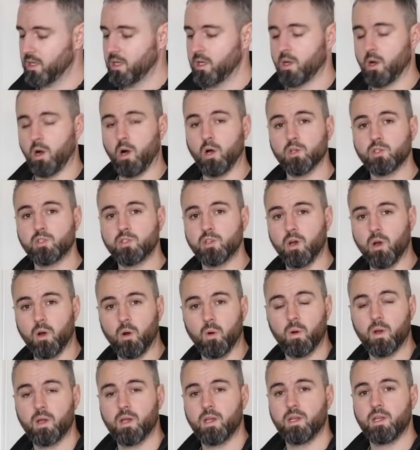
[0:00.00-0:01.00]

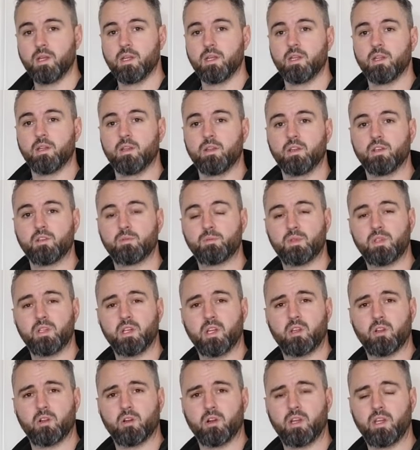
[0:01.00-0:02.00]
Also, this
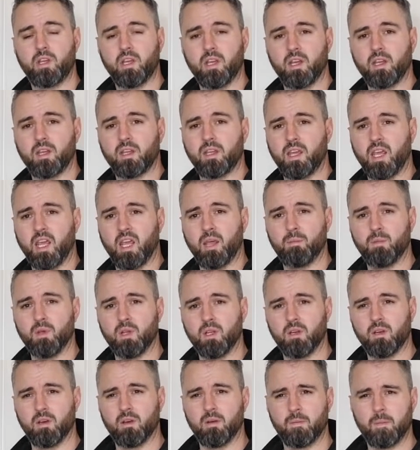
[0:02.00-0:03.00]
particular kit came
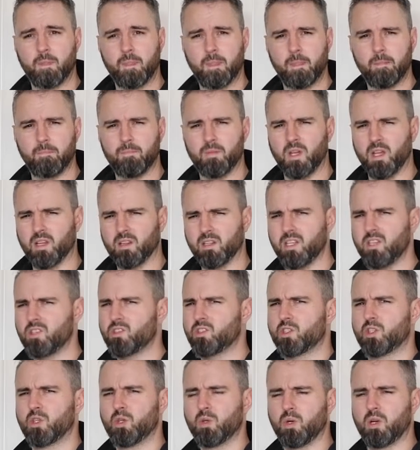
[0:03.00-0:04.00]
in at
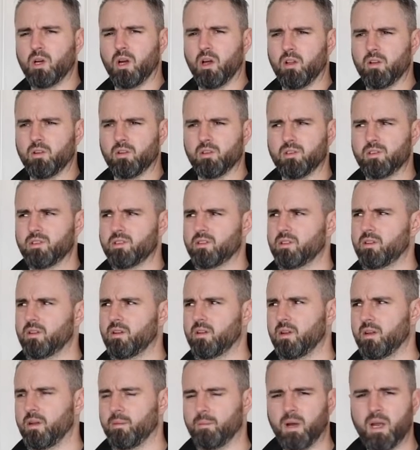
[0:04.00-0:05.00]
least 2 colors.
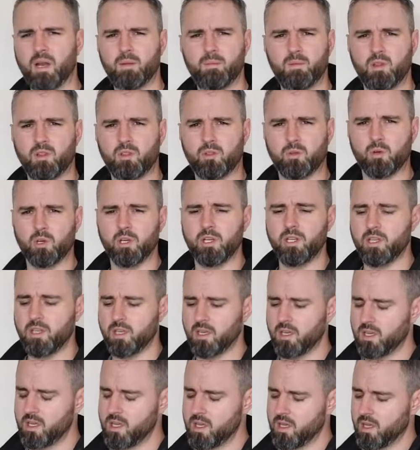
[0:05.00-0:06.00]
Might have been 3.
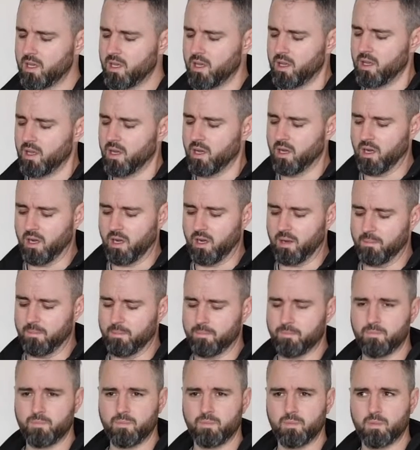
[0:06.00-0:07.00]

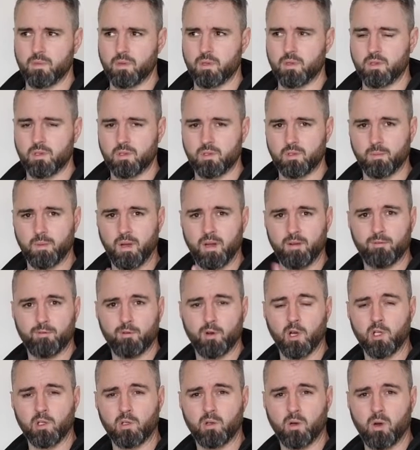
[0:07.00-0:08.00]
So my
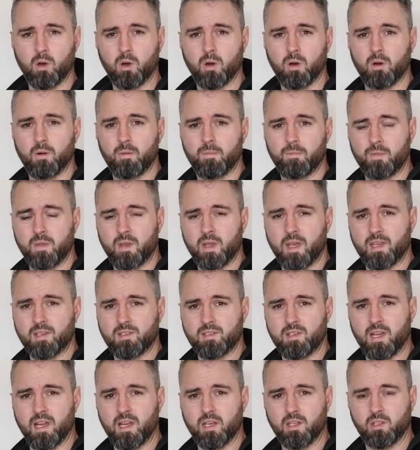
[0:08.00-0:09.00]
front door has
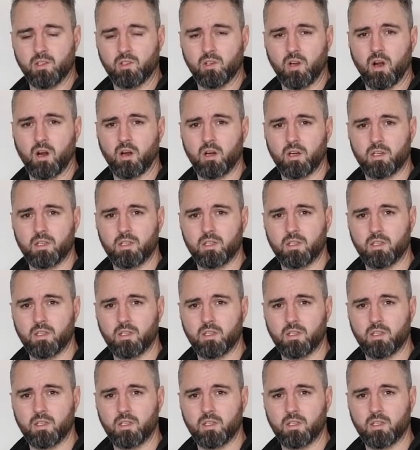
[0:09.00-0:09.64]
that dark